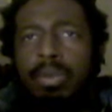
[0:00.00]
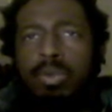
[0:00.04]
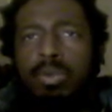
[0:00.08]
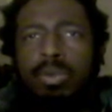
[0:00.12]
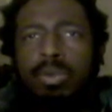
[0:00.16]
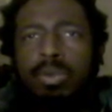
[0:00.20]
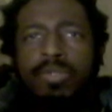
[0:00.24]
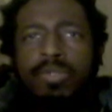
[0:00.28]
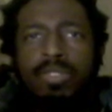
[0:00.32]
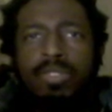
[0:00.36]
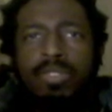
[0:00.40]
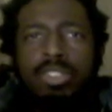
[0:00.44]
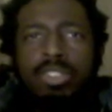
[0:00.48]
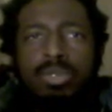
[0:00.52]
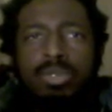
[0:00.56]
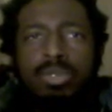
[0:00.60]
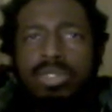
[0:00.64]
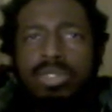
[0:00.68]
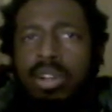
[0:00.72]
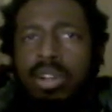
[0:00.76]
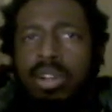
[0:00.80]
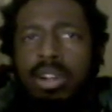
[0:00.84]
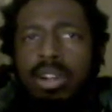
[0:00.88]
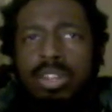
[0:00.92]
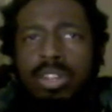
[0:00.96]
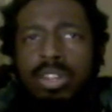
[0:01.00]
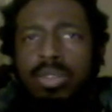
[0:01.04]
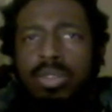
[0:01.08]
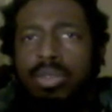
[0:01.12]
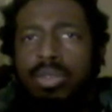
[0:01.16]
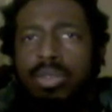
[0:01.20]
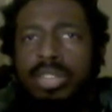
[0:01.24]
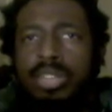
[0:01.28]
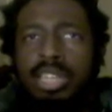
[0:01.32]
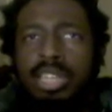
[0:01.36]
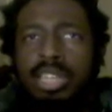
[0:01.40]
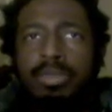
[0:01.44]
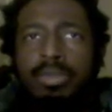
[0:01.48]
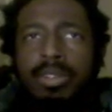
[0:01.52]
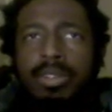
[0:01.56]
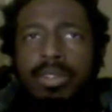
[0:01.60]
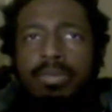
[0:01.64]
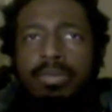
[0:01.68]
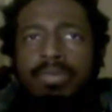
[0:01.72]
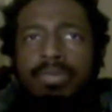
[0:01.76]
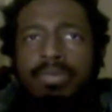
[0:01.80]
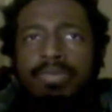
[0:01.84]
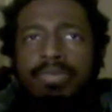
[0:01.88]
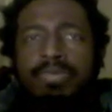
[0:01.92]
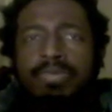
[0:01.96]
refer to as a hardcore gamer.
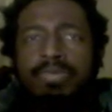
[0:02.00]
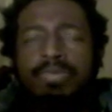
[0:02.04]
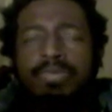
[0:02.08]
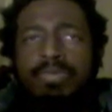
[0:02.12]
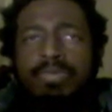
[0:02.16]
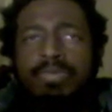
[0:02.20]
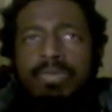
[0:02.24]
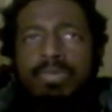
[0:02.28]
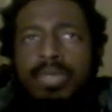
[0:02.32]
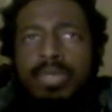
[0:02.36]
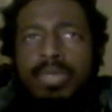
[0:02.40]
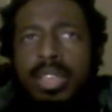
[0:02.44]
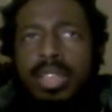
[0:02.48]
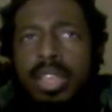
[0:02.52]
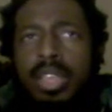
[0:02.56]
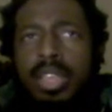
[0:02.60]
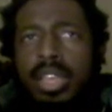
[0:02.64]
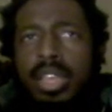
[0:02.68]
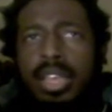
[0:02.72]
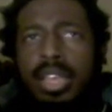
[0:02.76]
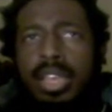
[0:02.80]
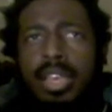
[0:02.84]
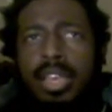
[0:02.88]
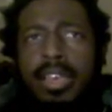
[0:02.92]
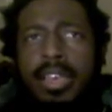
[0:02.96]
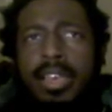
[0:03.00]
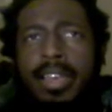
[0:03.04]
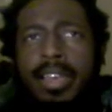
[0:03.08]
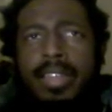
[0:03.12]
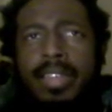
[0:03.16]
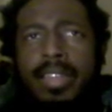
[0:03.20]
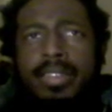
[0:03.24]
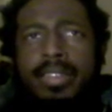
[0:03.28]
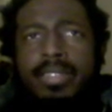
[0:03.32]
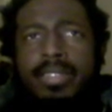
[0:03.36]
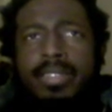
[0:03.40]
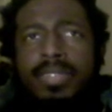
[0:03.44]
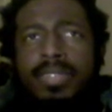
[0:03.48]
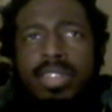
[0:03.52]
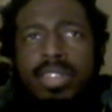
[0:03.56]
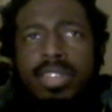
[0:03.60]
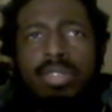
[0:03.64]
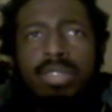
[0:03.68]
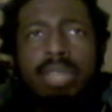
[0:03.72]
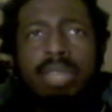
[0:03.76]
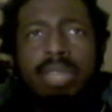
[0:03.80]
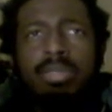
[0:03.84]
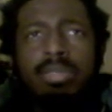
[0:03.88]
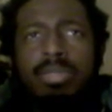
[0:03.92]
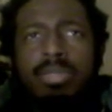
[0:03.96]
And the video
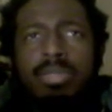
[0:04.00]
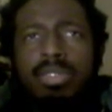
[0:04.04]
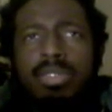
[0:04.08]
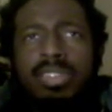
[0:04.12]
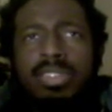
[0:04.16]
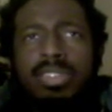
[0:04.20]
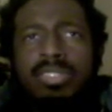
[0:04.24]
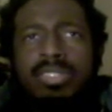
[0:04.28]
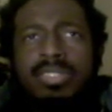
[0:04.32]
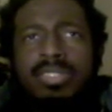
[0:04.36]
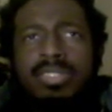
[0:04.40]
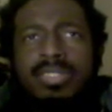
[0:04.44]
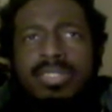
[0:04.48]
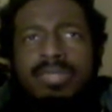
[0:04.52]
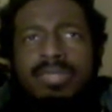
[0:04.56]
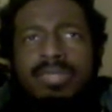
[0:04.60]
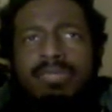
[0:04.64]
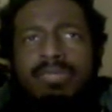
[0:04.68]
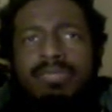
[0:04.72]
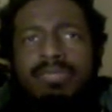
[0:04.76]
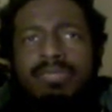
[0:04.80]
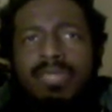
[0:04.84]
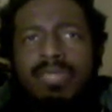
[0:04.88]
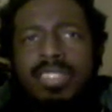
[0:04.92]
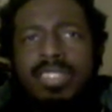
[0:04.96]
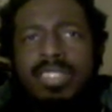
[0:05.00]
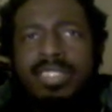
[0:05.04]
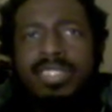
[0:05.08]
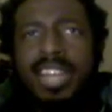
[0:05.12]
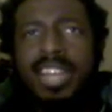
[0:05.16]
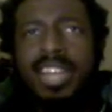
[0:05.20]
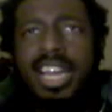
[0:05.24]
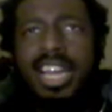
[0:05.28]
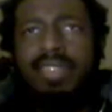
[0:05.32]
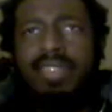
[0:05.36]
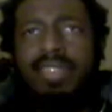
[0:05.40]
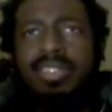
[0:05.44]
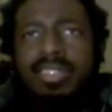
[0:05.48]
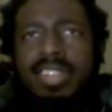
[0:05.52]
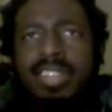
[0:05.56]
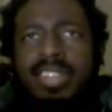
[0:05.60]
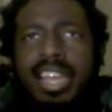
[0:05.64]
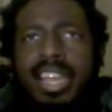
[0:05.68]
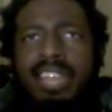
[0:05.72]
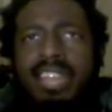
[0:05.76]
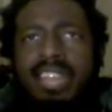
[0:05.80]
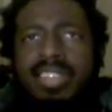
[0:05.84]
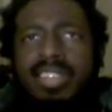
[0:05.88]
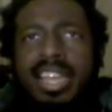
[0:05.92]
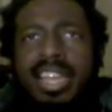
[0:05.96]
game community just is kind of an
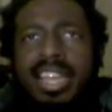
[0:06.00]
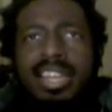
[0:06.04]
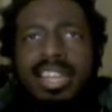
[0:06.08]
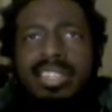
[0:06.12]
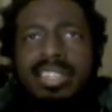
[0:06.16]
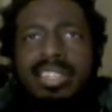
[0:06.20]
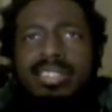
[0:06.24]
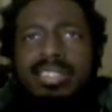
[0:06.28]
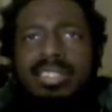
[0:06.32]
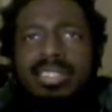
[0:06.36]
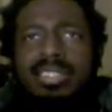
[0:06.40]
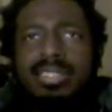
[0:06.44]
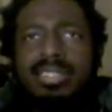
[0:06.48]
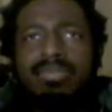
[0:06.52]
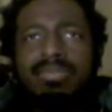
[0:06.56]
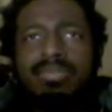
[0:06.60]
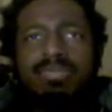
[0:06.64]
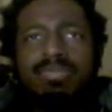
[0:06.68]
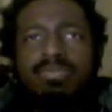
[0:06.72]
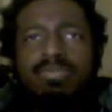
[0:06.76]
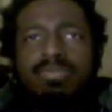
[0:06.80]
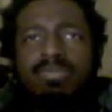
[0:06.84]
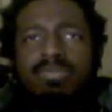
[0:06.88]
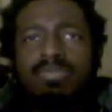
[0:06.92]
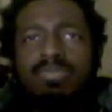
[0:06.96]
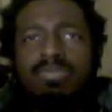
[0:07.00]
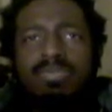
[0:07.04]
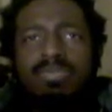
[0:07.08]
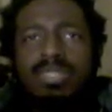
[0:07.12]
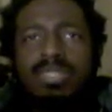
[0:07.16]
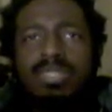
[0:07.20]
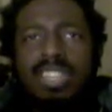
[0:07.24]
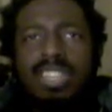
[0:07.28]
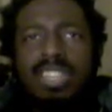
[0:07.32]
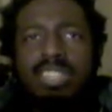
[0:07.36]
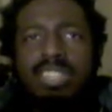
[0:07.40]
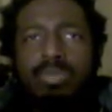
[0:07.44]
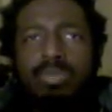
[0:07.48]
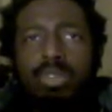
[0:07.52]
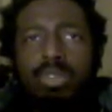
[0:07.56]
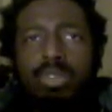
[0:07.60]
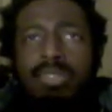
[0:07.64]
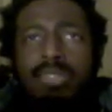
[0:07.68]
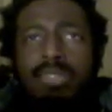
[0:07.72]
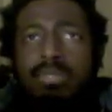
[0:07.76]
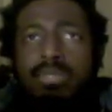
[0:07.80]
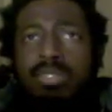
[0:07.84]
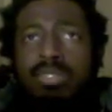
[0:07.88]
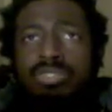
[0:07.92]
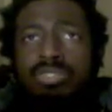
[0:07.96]
antagonistic cesspool
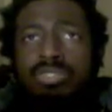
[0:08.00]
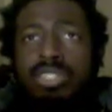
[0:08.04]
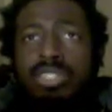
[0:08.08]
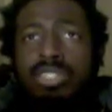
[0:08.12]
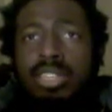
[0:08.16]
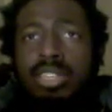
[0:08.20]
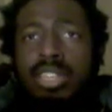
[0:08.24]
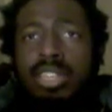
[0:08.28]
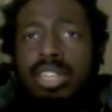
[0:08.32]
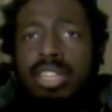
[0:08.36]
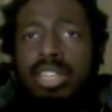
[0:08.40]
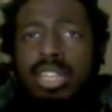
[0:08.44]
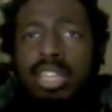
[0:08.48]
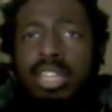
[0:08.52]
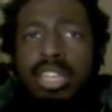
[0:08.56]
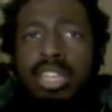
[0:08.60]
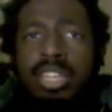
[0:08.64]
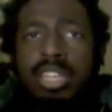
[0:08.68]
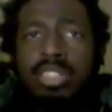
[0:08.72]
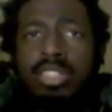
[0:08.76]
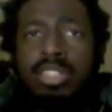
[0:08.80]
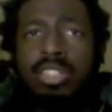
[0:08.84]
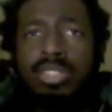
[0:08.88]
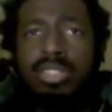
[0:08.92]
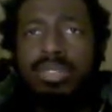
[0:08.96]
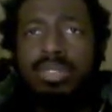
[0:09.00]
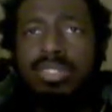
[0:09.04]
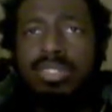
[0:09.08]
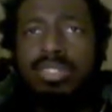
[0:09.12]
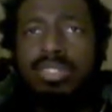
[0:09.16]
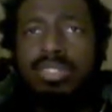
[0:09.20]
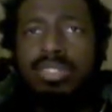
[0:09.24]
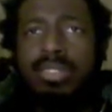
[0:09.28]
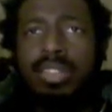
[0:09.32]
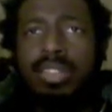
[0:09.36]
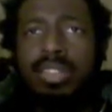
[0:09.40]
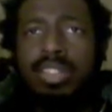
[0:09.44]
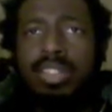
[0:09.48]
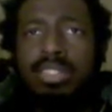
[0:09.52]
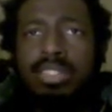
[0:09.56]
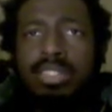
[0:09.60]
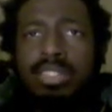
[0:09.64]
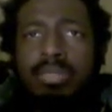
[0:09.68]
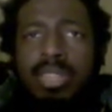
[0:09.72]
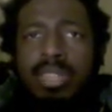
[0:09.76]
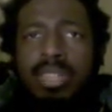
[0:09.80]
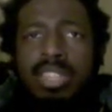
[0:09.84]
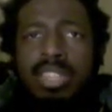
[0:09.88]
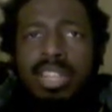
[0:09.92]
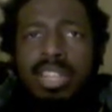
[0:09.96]
of bullshit. So it's, to
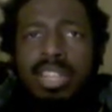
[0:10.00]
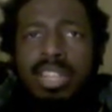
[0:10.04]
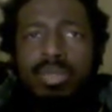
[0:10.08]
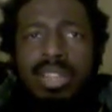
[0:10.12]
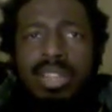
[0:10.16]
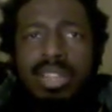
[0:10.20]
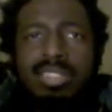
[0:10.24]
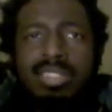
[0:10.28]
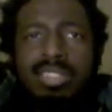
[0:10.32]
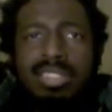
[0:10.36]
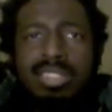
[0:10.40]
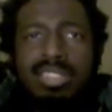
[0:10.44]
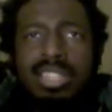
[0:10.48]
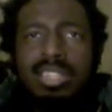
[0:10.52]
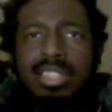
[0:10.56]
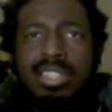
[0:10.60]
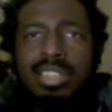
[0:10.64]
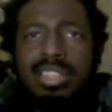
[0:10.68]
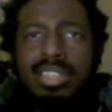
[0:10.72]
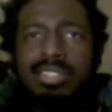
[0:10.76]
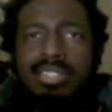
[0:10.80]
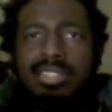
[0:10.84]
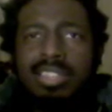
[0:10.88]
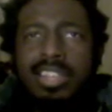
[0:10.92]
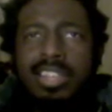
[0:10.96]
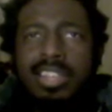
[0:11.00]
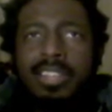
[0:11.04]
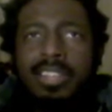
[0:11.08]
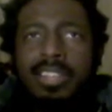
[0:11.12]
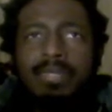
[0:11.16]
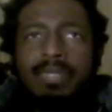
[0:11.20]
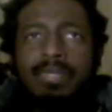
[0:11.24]
me, like, when I see things like